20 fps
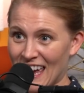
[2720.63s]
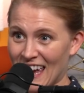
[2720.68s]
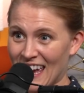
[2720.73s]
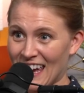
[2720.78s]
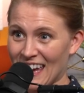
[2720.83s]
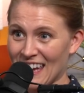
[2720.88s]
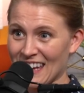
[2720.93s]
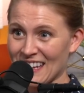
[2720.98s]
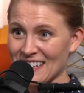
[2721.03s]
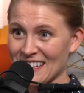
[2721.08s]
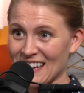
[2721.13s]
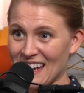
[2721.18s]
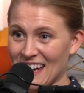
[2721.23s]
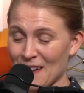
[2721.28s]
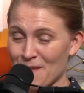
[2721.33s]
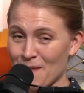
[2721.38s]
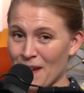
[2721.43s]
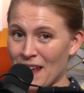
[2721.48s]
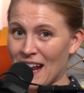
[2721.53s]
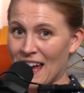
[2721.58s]
and
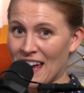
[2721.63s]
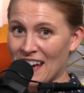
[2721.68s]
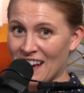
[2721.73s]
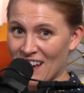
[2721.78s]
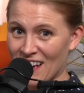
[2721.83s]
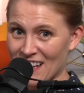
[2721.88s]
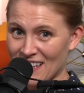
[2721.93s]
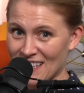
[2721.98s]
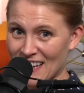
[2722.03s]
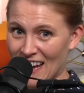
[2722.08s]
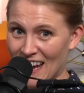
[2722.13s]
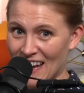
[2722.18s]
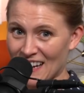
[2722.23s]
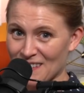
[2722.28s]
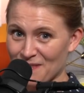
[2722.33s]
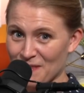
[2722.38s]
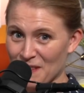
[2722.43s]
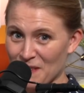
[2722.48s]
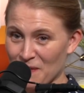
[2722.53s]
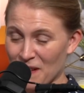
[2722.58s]
I made eye
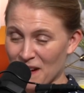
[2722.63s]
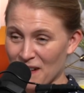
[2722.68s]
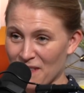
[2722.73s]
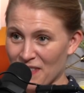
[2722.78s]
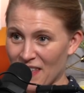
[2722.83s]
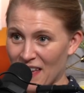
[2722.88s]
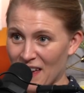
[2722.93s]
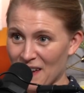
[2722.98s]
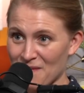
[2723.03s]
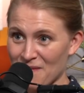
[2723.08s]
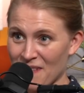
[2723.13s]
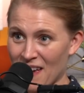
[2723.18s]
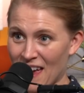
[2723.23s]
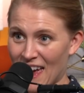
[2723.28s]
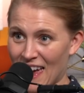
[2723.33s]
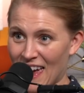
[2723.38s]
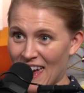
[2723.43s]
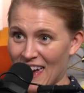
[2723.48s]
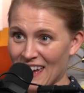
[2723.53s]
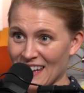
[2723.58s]
contact with one of them,
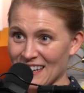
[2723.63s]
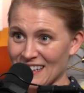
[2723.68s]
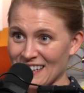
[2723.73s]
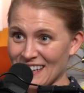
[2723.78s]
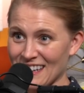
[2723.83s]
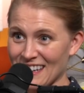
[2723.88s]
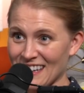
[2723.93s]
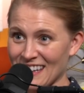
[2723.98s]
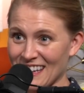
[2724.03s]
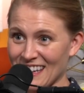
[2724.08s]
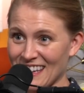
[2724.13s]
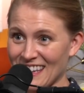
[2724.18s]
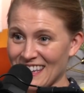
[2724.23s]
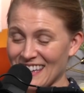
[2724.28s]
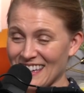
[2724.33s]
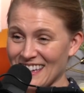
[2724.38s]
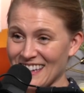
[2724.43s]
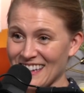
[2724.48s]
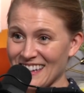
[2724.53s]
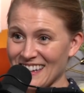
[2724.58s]
and
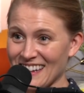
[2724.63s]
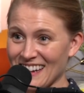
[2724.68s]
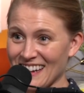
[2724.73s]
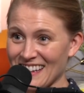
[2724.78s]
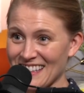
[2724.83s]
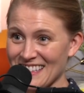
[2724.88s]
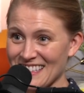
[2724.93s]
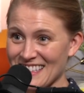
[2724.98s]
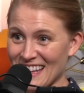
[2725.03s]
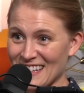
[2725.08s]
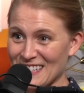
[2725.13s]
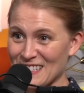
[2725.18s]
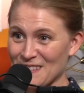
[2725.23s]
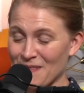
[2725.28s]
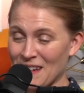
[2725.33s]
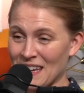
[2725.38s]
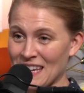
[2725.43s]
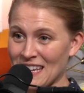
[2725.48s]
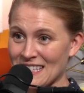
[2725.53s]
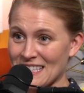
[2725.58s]
he said
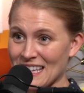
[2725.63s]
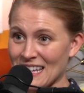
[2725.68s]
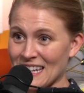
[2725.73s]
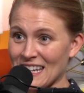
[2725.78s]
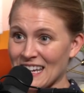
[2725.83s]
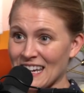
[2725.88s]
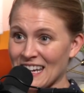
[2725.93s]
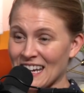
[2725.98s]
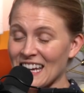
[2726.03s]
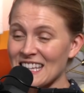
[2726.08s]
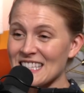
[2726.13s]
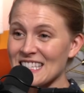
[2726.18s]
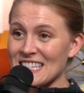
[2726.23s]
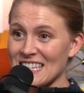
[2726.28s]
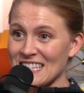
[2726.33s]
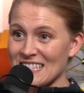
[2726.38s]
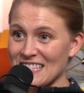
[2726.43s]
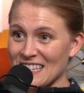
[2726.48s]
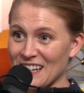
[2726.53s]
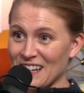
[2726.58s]
to me, he said, "It gets
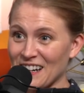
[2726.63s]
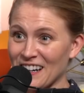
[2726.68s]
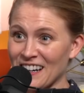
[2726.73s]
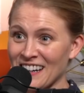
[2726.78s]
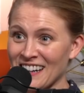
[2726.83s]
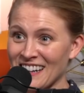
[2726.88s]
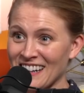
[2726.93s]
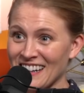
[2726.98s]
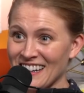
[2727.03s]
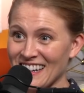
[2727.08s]
easier."